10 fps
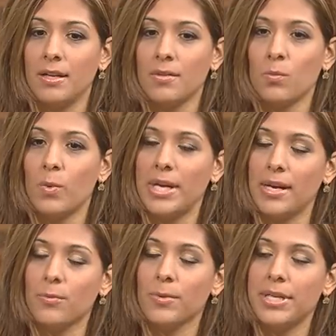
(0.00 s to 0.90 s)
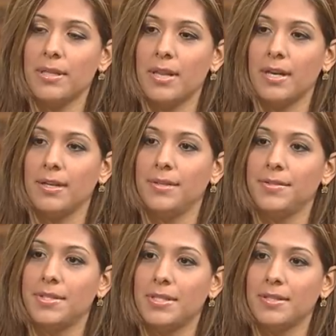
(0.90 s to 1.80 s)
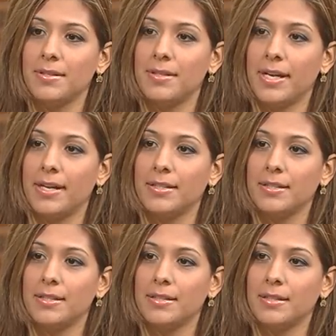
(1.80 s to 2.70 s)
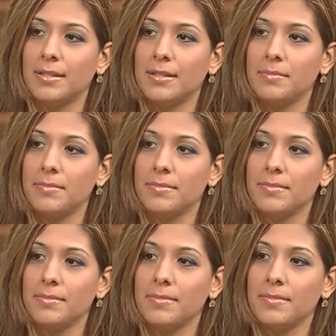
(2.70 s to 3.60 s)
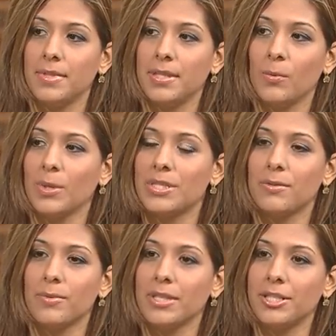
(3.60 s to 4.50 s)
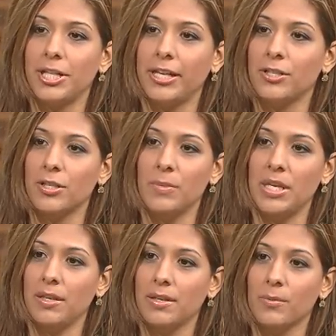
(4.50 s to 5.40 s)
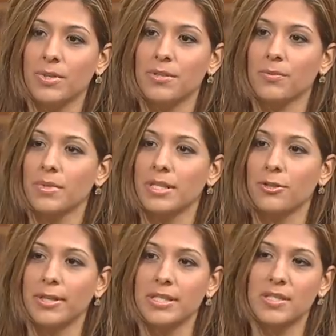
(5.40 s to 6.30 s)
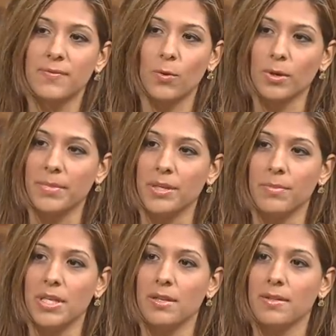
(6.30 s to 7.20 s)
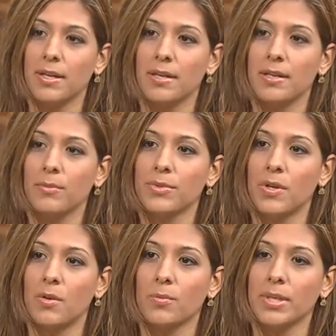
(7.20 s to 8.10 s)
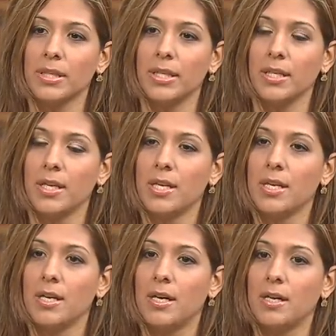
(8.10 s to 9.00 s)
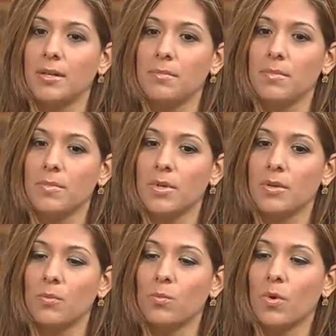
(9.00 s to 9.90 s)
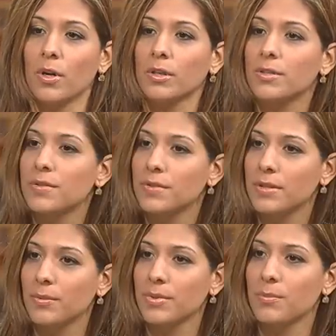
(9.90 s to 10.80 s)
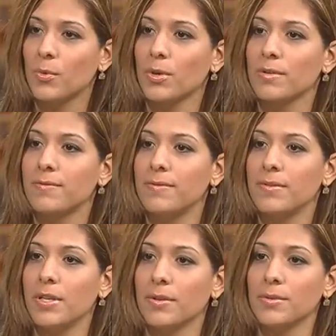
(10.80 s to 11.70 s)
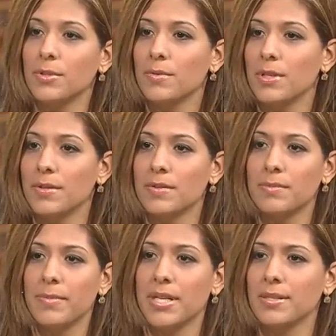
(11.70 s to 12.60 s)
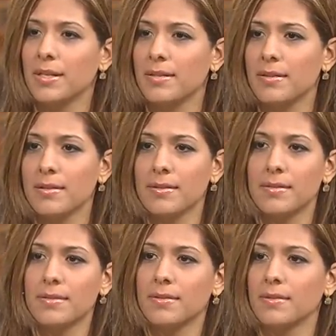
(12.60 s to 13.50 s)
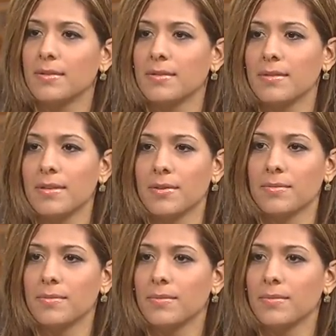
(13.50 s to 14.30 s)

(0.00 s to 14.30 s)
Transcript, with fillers: When I realized that um, it wasn't really changing me. It wasn't really transforming me. That it was all really um, works. It was more of you know do this, meditate this, and, and you know